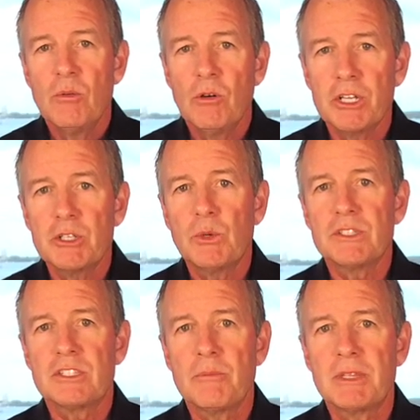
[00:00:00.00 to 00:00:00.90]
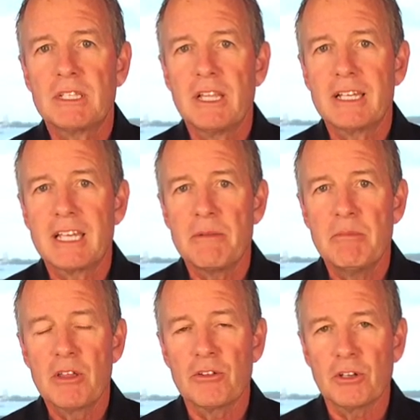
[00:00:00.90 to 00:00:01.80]
well, you'd want something like a
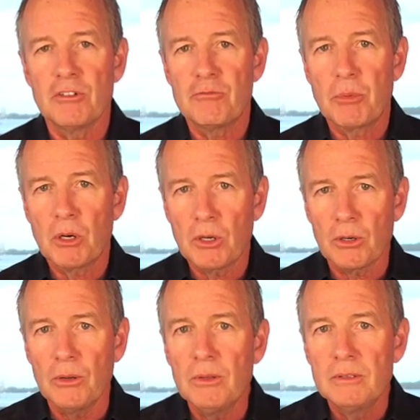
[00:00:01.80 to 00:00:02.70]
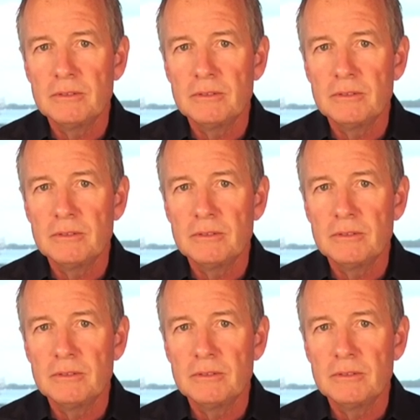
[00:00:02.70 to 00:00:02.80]
mother of pearl,